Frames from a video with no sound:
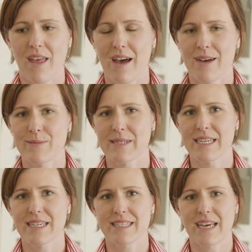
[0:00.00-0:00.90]
Um,
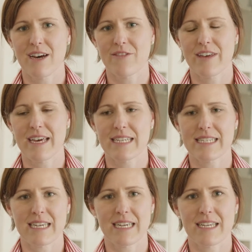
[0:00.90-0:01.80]
ticks are
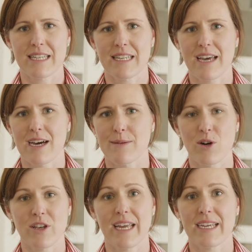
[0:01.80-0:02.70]
found in, um,
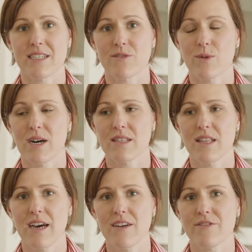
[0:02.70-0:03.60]
on native
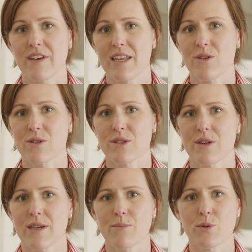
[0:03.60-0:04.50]
wildlife and
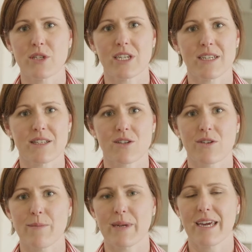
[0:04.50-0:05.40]
also in bushy and
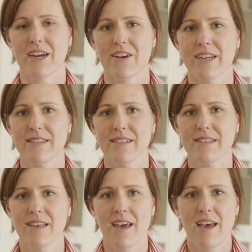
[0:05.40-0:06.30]
scrubby
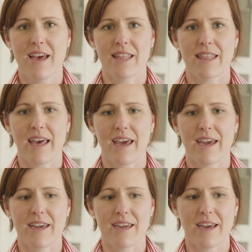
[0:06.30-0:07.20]
areas.
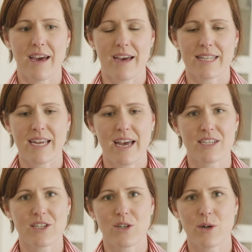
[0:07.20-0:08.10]
They
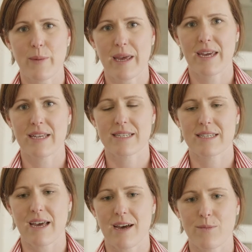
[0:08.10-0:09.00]
attach to your
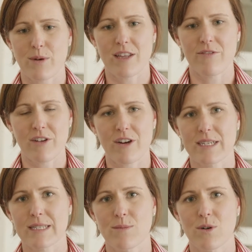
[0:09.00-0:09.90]
pet um, when they're
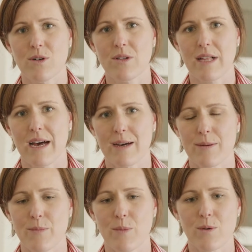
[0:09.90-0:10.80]
very small,
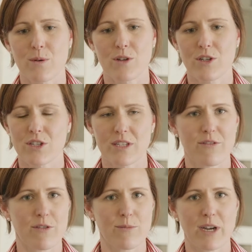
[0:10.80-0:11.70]
um,
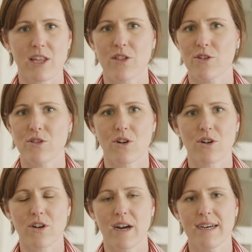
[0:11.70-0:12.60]
usually from running through
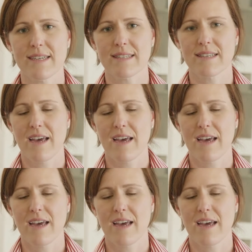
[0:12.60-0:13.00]
long grass,